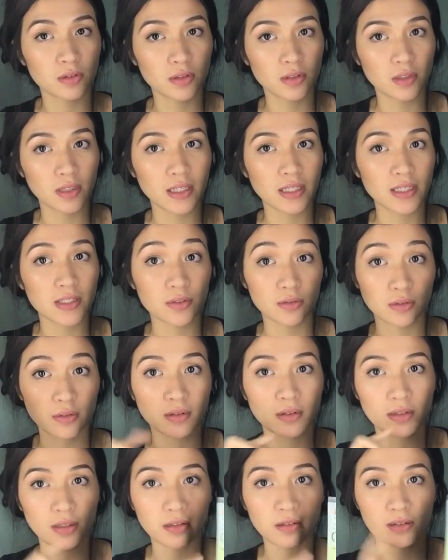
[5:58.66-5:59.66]
3 years
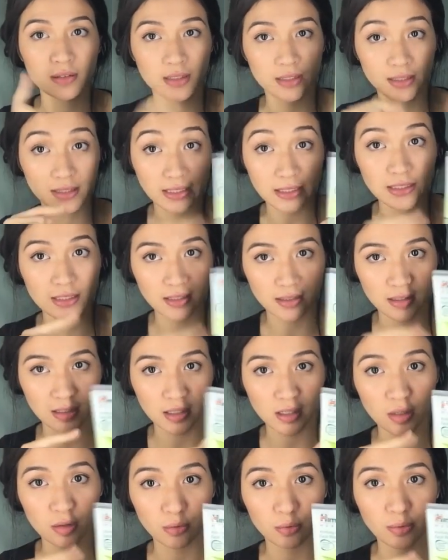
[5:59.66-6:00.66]
ago. This is a
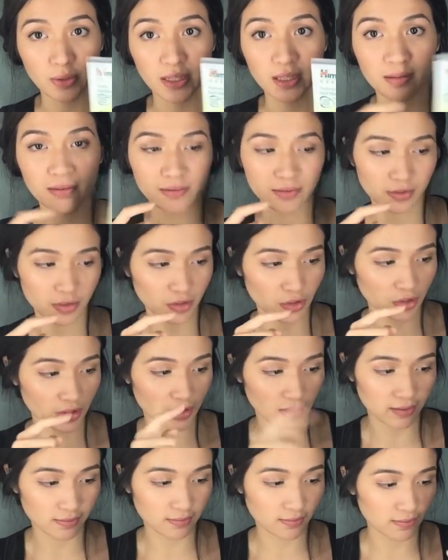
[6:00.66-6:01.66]
new one,
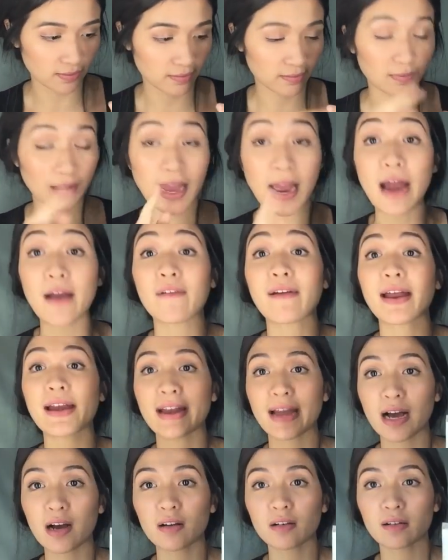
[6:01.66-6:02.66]
just I
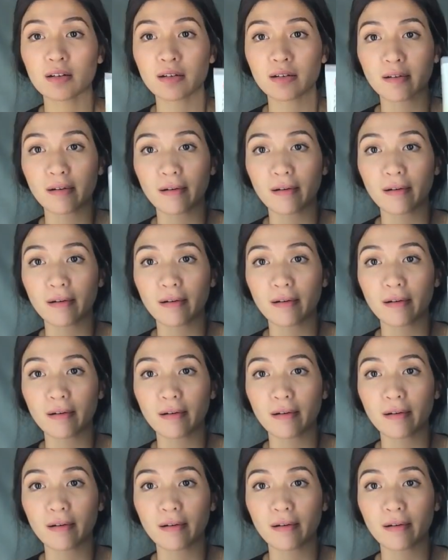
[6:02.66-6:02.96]
ran out.